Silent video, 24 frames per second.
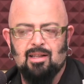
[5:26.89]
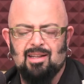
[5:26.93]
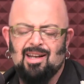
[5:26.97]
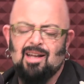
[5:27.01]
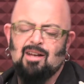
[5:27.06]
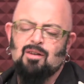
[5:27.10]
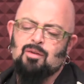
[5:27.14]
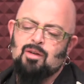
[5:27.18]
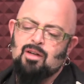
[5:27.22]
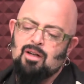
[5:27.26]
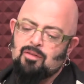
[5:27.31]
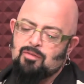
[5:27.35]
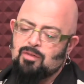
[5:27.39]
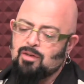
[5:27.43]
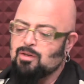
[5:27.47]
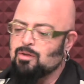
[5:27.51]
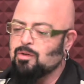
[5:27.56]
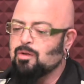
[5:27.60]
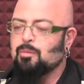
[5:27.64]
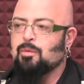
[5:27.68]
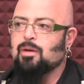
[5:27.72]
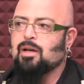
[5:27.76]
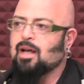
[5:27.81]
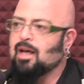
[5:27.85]
And I don't care if you're
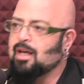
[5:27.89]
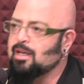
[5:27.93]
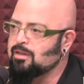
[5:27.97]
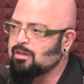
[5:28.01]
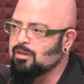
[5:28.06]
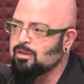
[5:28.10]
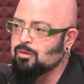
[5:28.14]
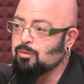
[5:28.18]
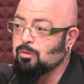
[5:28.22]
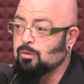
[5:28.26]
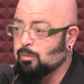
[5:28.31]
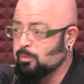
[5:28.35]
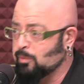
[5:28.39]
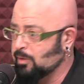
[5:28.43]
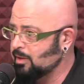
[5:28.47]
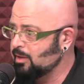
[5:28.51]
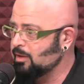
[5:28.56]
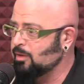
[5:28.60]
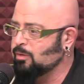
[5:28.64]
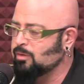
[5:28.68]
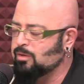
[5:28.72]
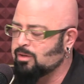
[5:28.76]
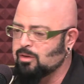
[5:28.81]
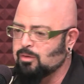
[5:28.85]
doing what I do or what
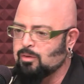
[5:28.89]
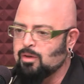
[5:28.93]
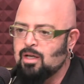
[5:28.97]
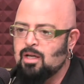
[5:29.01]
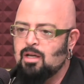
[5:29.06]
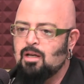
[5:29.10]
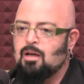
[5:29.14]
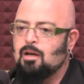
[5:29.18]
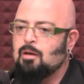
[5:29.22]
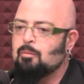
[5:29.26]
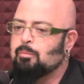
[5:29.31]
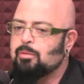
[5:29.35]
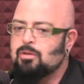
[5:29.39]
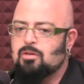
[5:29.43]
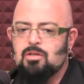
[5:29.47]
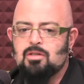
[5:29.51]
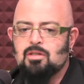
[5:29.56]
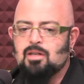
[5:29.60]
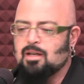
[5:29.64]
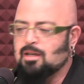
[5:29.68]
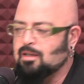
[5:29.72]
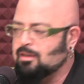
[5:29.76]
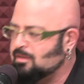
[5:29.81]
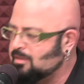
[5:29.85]
you do, but
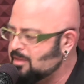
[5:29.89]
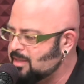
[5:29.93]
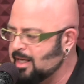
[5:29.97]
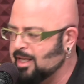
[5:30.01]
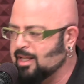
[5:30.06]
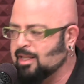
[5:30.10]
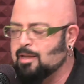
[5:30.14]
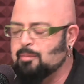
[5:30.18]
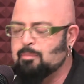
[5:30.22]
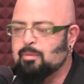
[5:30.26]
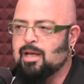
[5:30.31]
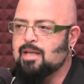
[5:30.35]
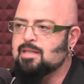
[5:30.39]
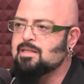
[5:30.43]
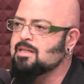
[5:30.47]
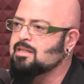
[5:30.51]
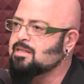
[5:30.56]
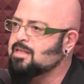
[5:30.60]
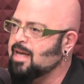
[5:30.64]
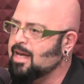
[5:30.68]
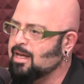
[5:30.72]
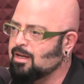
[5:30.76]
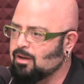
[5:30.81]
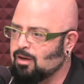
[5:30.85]
just on a daily
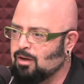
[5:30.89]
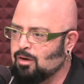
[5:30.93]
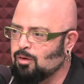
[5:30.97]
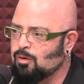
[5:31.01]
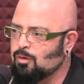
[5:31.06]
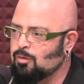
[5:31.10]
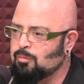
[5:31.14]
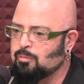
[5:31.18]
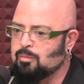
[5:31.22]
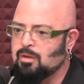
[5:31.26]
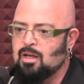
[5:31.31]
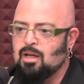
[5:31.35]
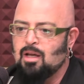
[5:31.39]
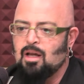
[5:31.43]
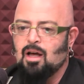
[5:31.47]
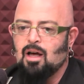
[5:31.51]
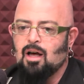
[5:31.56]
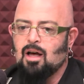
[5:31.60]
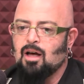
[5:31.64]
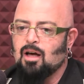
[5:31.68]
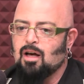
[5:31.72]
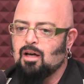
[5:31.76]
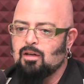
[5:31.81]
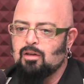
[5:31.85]
basis at home,
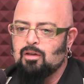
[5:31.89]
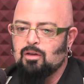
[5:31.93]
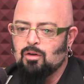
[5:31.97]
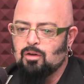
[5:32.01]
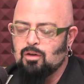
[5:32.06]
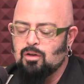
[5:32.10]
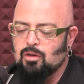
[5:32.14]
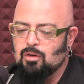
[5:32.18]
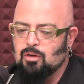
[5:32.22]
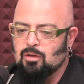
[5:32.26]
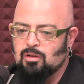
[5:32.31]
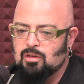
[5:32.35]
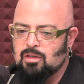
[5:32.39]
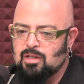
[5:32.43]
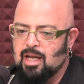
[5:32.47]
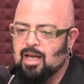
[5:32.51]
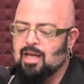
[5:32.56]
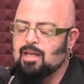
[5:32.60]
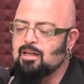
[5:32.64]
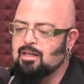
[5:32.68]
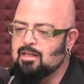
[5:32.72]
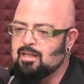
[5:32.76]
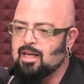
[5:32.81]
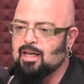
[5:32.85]
your
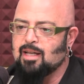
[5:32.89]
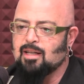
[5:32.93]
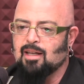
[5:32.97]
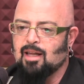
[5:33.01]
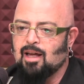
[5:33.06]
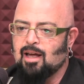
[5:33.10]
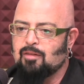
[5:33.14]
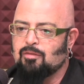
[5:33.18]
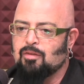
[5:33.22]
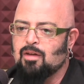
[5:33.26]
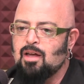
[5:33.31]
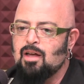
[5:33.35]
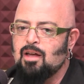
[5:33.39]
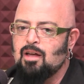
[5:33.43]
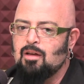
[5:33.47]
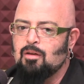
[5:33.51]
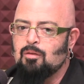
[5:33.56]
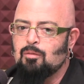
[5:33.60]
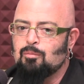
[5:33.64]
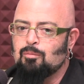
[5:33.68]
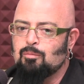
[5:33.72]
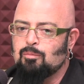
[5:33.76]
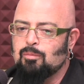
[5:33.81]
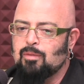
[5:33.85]
day-to-day life,
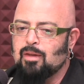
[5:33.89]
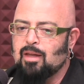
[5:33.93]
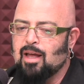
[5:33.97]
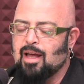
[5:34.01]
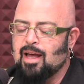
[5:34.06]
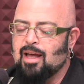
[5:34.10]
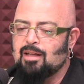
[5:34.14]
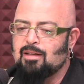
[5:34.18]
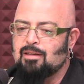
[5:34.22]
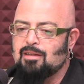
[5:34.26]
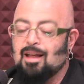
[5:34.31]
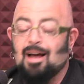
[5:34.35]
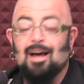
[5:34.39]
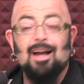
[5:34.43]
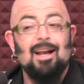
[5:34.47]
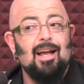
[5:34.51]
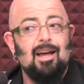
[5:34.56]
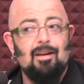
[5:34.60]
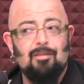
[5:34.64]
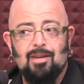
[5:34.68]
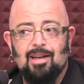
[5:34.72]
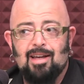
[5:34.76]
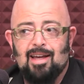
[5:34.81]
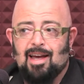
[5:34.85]
not
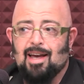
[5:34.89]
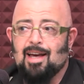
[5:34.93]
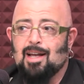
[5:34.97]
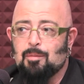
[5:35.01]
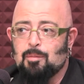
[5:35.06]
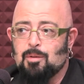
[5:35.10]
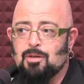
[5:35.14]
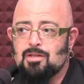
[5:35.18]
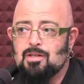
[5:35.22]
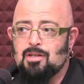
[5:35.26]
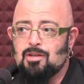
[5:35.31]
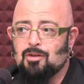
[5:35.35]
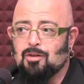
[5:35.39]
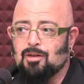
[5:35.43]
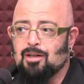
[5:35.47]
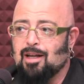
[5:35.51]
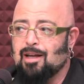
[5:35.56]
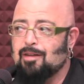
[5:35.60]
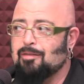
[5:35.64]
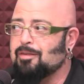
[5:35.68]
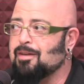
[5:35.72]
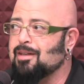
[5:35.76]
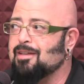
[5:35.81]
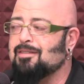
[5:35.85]
having animals in your
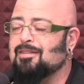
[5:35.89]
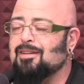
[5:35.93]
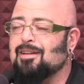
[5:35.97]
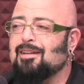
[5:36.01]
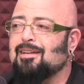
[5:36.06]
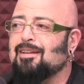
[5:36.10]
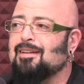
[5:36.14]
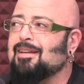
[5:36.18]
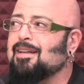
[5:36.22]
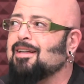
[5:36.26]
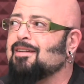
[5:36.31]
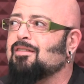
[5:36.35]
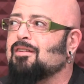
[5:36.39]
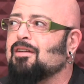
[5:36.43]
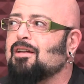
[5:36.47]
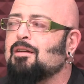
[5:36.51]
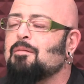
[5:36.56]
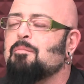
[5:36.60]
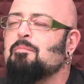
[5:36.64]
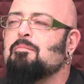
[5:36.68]
life is an